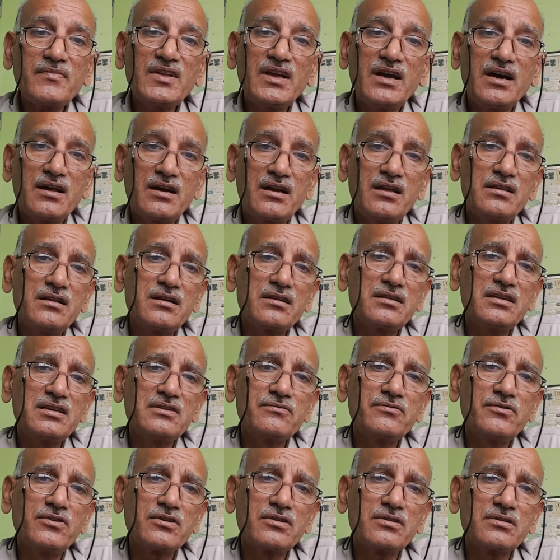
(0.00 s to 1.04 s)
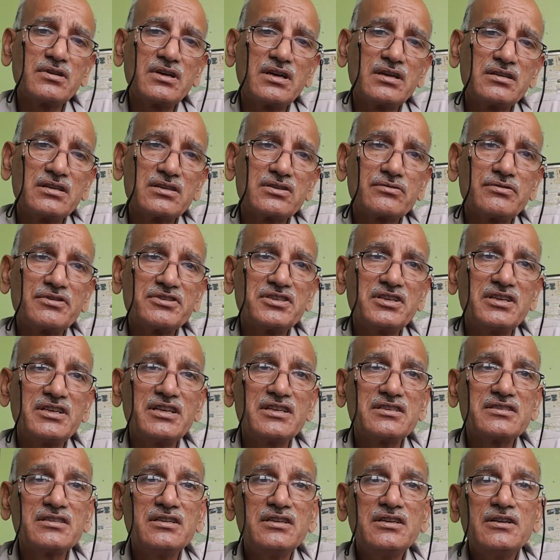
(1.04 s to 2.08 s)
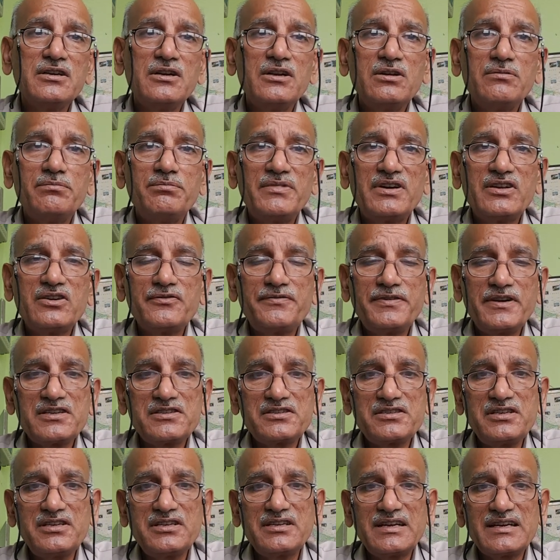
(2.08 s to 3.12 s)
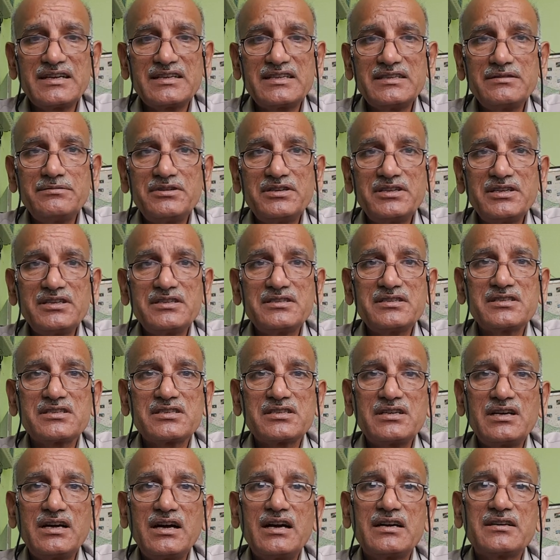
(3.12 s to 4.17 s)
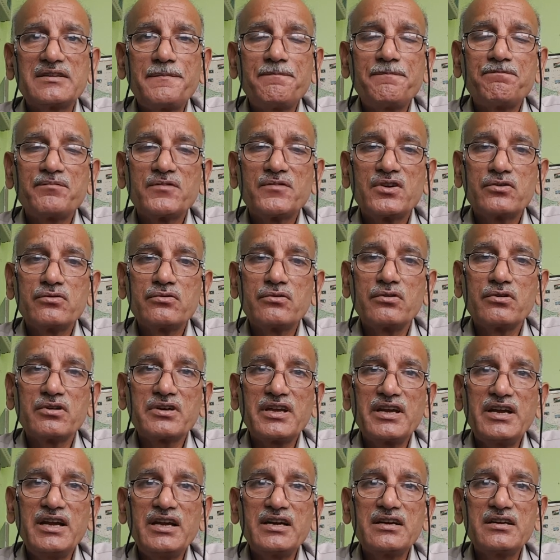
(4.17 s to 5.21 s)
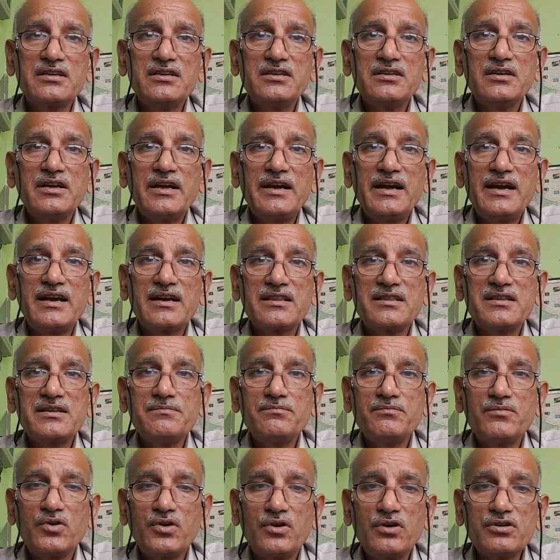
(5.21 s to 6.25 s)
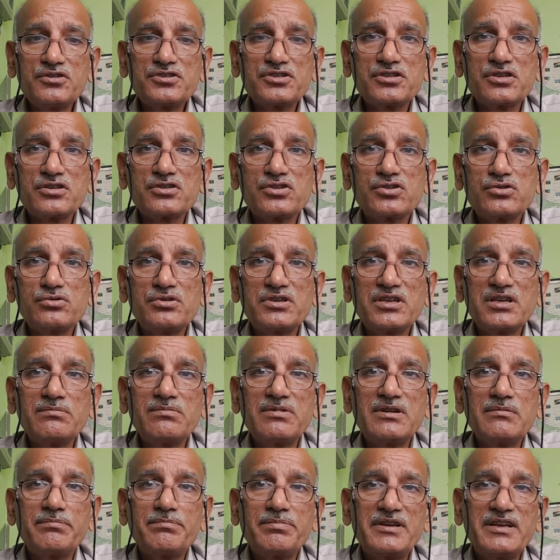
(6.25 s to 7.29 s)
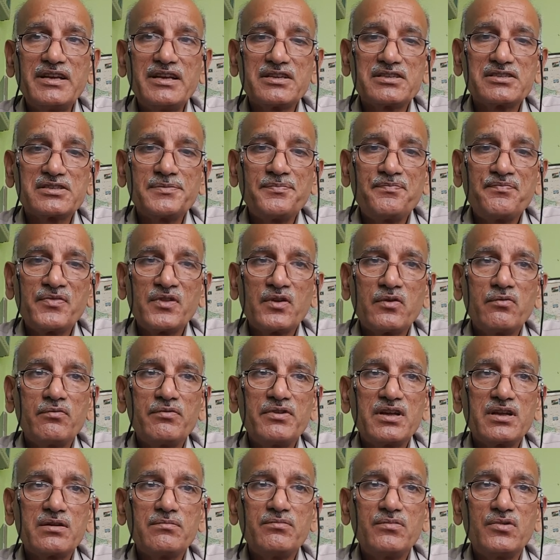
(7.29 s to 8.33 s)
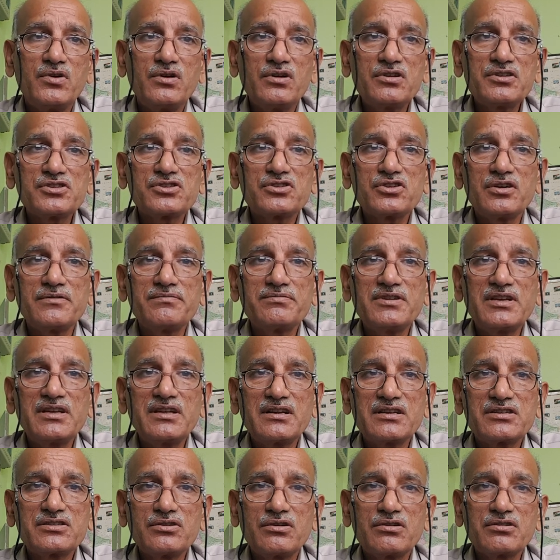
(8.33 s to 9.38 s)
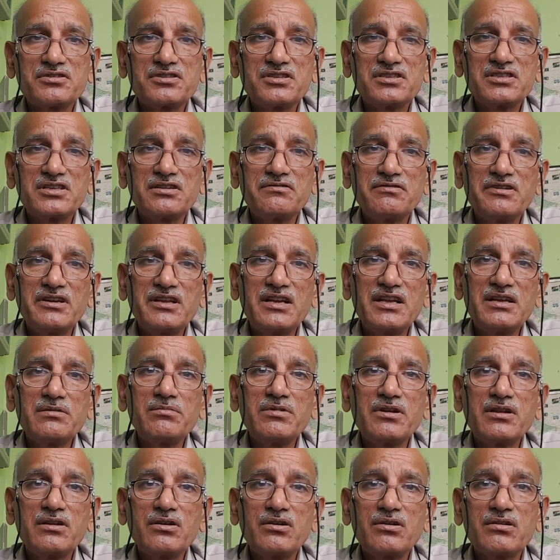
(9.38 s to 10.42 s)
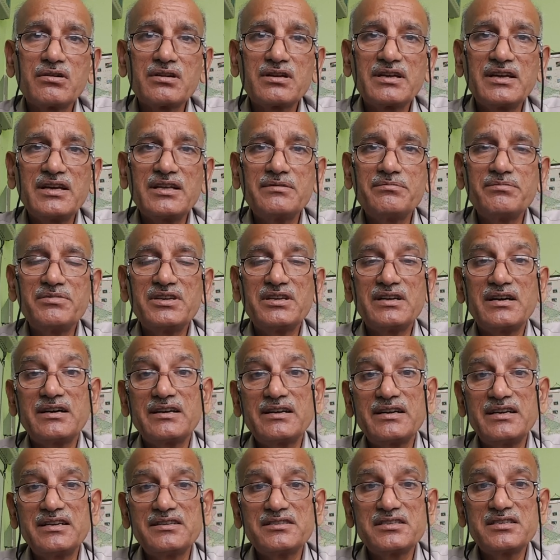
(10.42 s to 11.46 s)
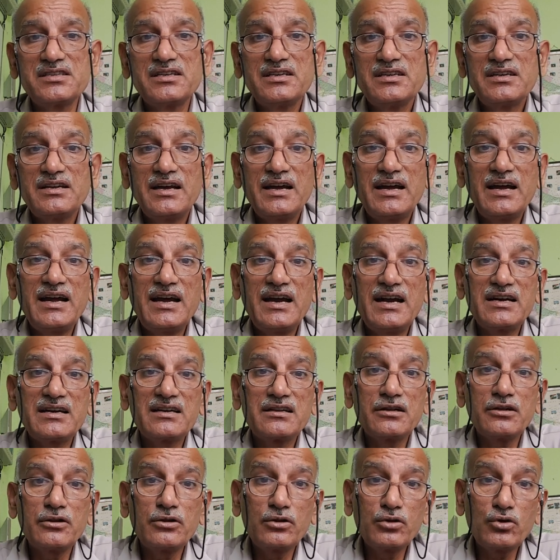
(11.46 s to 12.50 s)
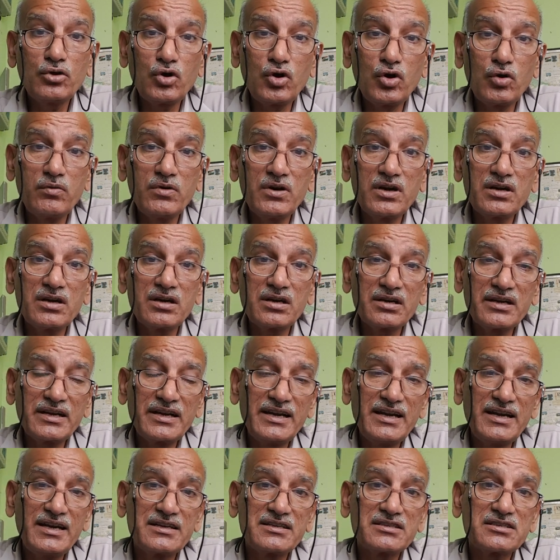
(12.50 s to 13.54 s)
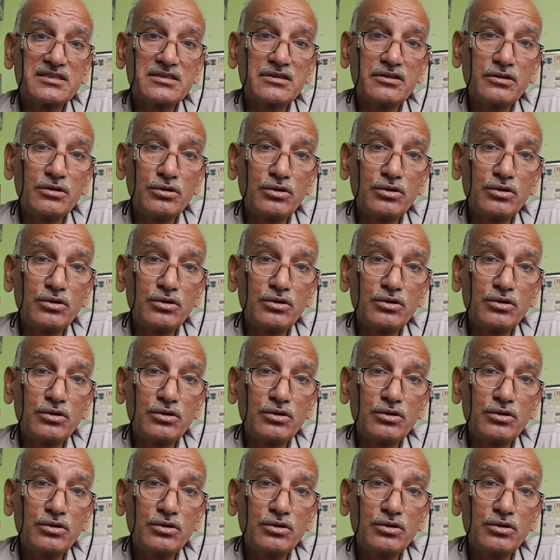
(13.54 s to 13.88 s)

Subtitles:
Another thing for this question is, manufacturing activities start to locate at the most suitable place where most of the resources available or can be arranged at low rates.